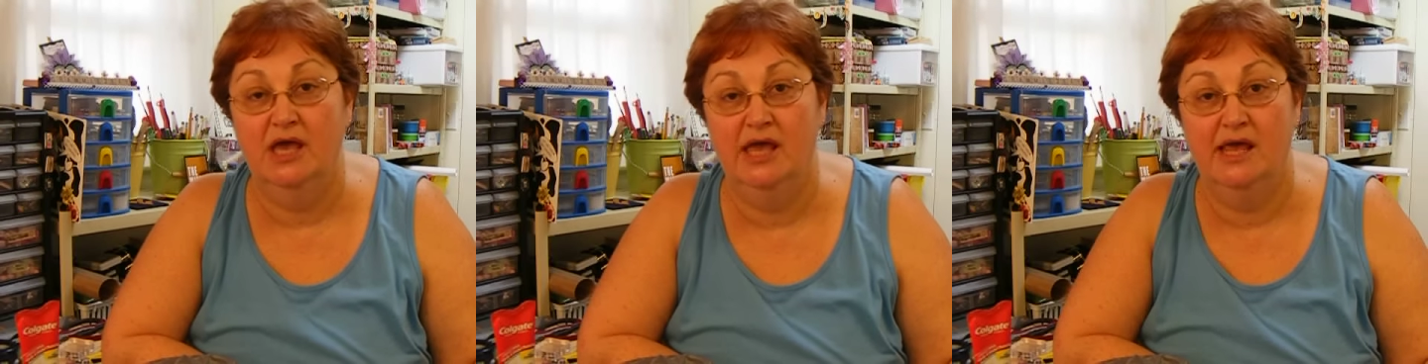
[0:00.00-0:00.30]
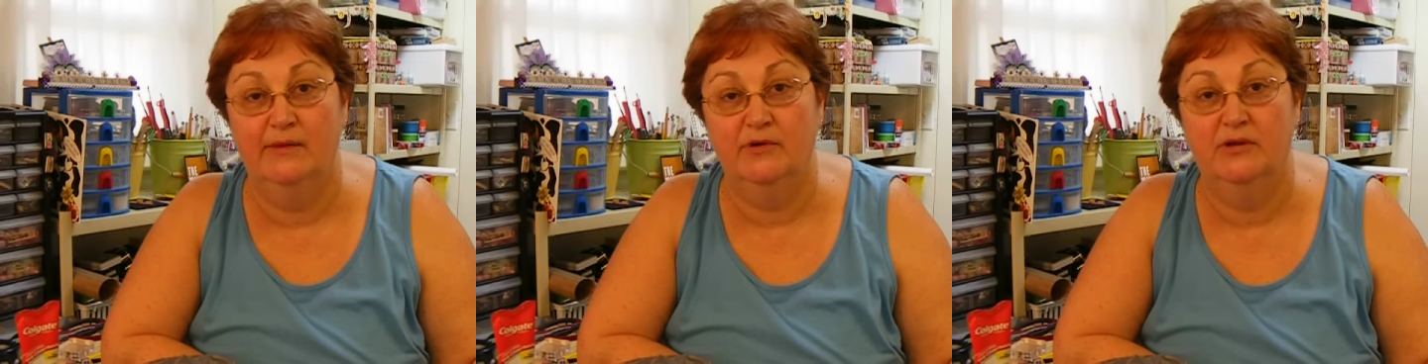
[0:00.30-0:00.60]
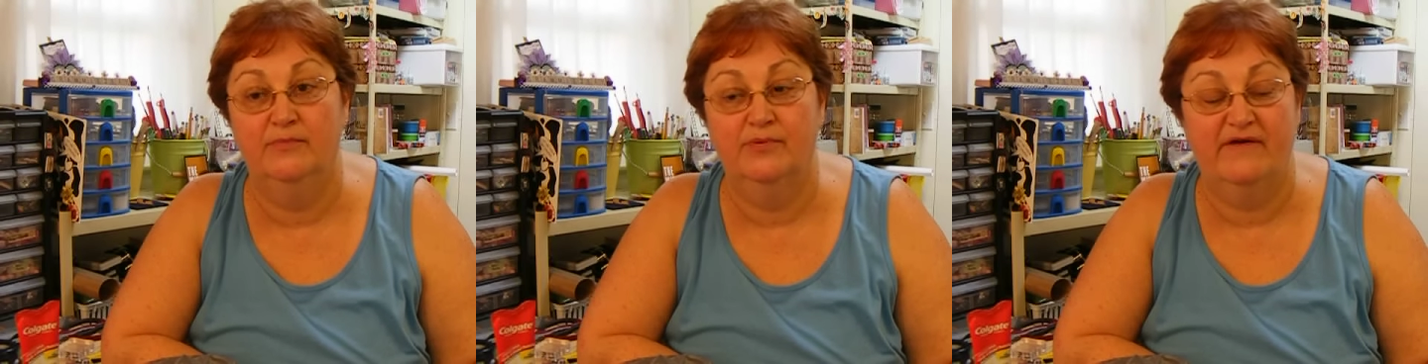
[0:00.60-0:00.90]
and I'm going
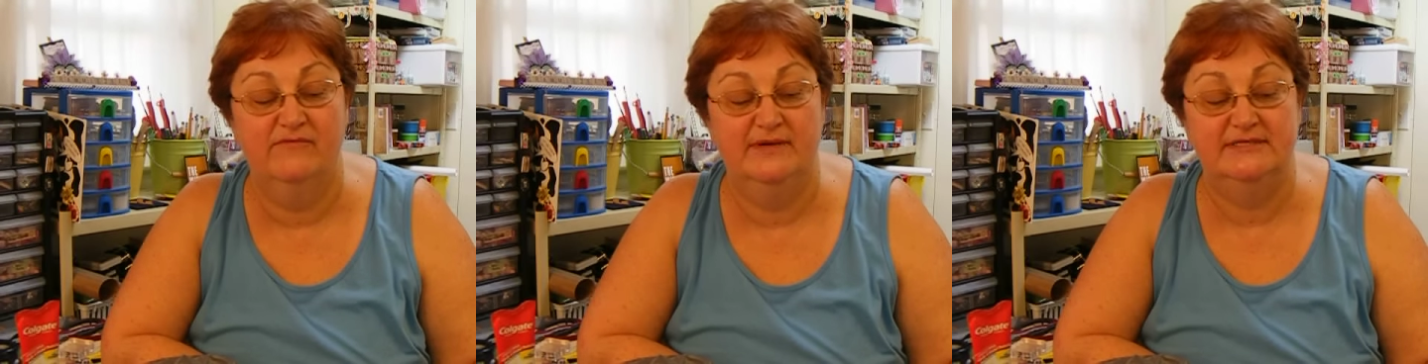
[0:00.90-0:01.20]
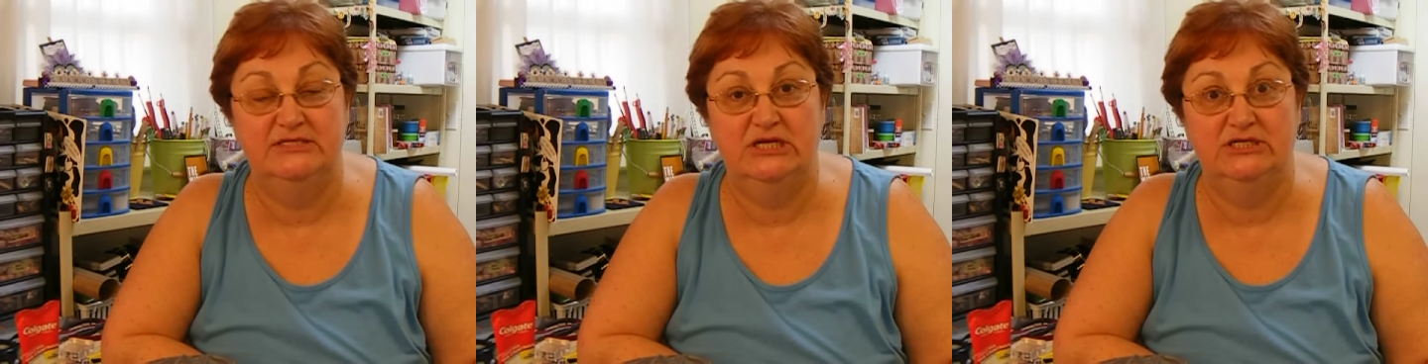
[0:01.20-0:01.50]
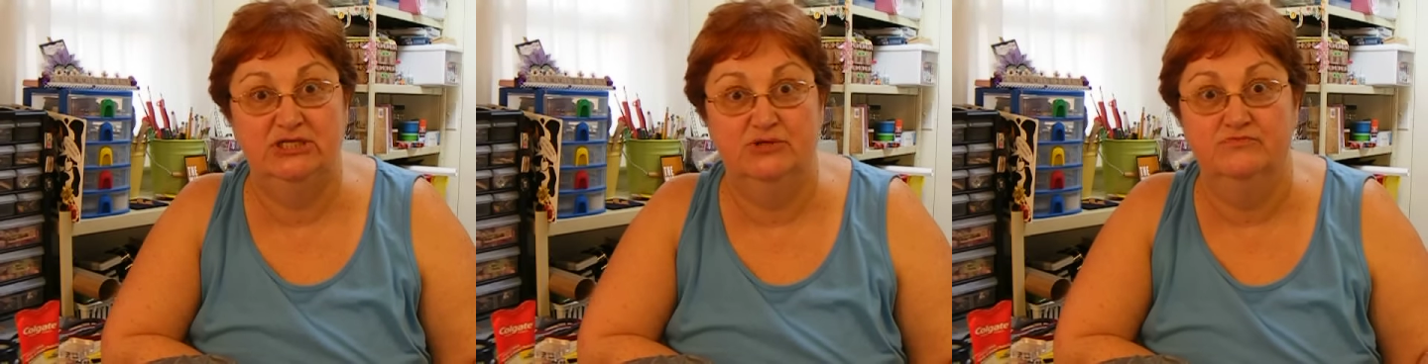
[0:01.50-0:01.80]
to private message
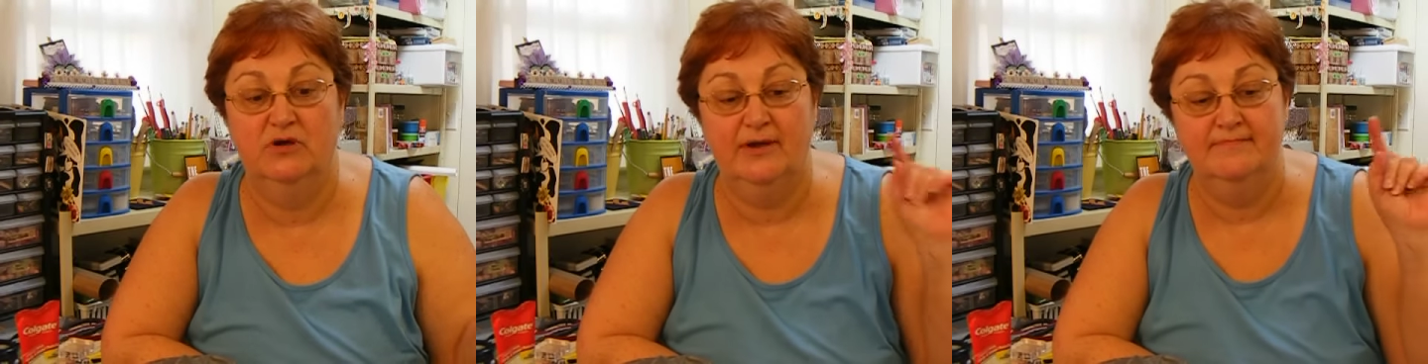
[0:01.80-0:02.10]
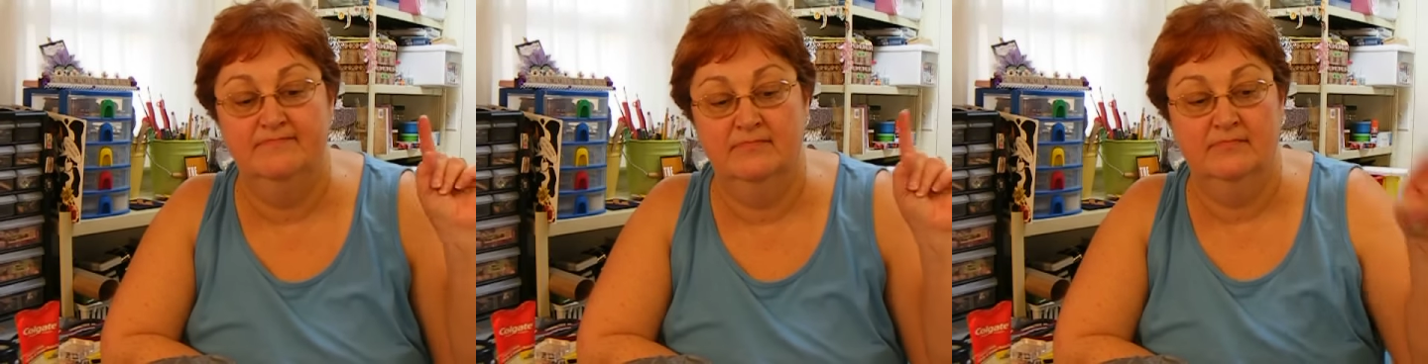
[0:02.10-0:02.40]
that to you, okay?